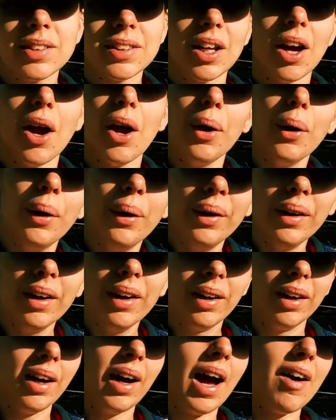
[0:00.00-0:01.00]
so
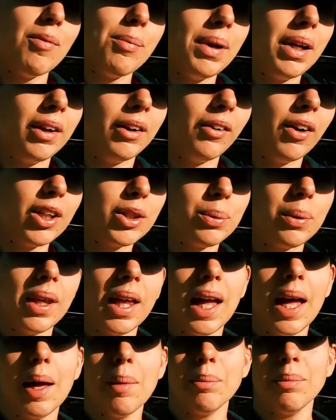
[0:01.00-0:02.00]
haven't been in a rush with
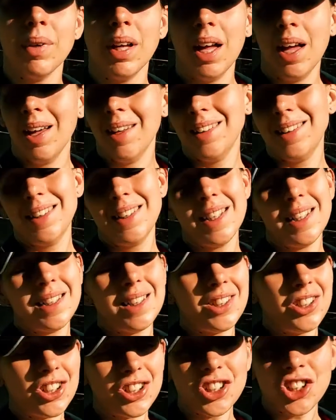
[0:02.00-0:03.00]
him.
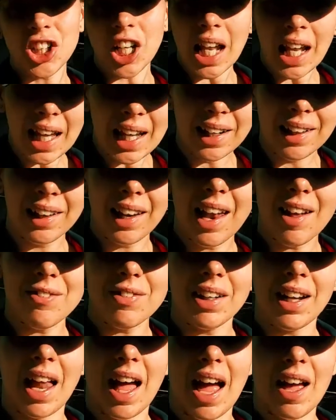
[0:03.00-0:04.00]
Tizzy's just chilling,
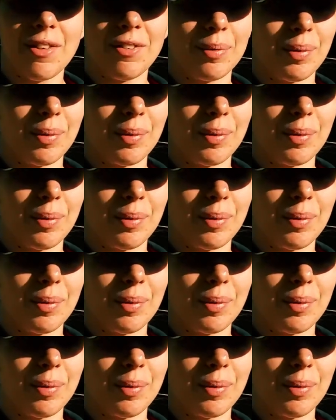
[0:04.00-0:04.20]
loving life.